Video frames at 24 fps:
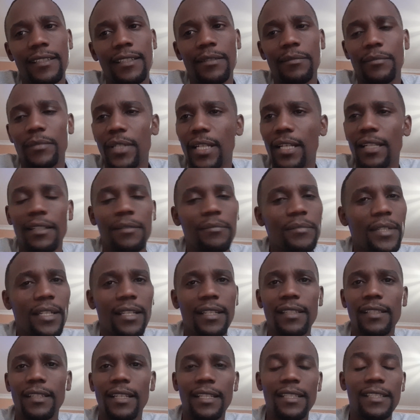
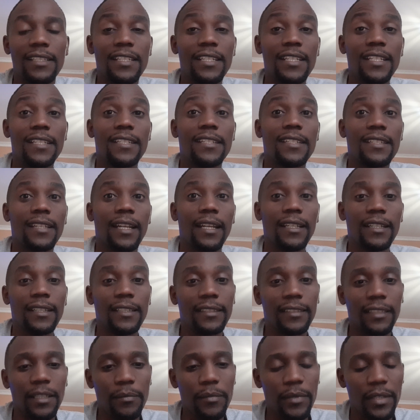I need
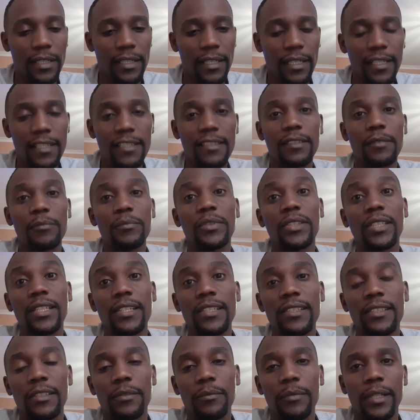something. I need some
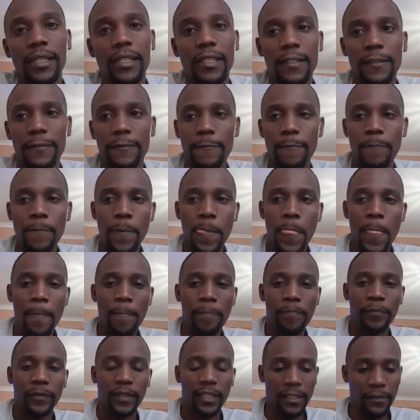change in my life.
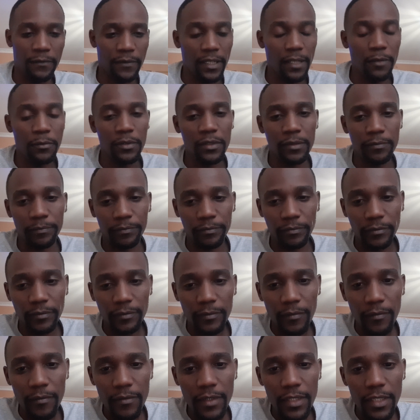If I
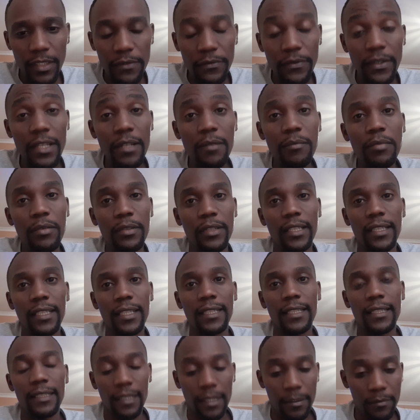am born
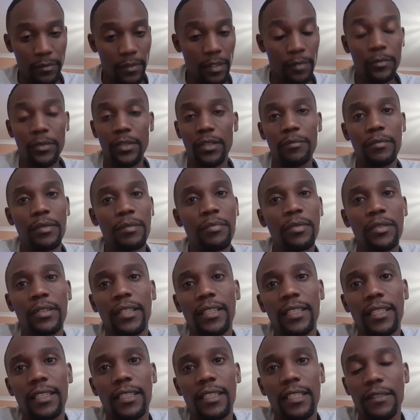again, I'm gonna be born
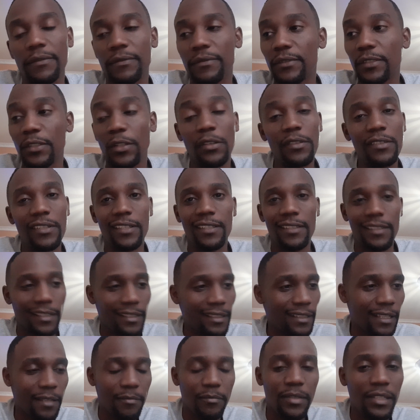again. If not,
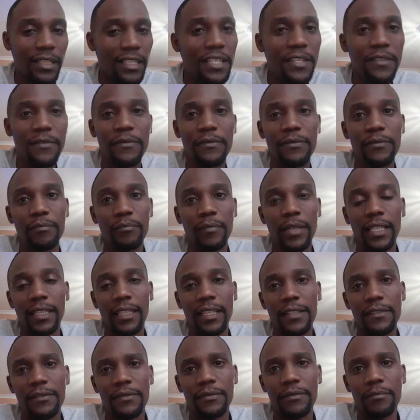then let me live my
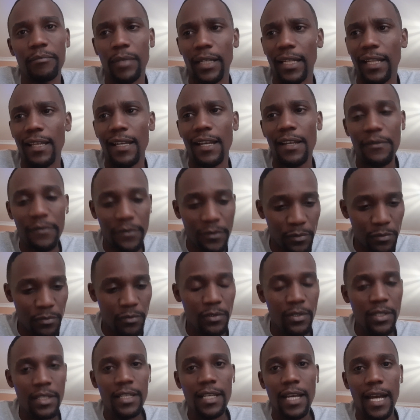life. But
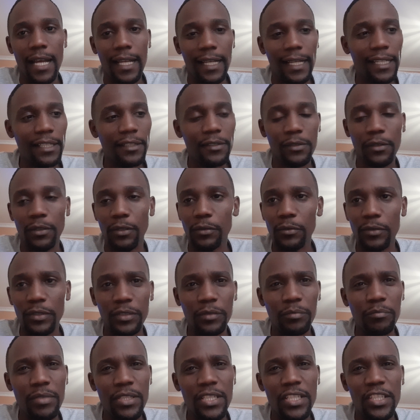I cannot always
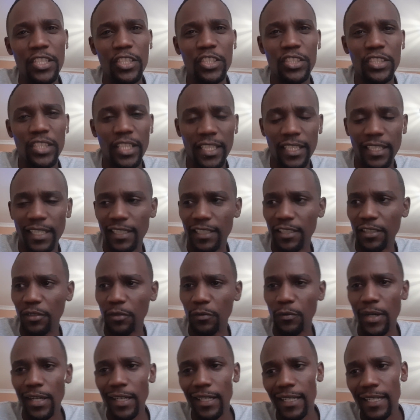be shaking,
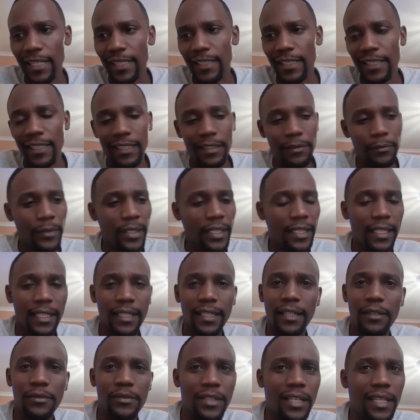one leg in, one leg
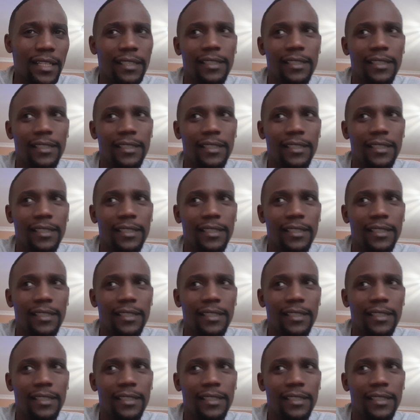out.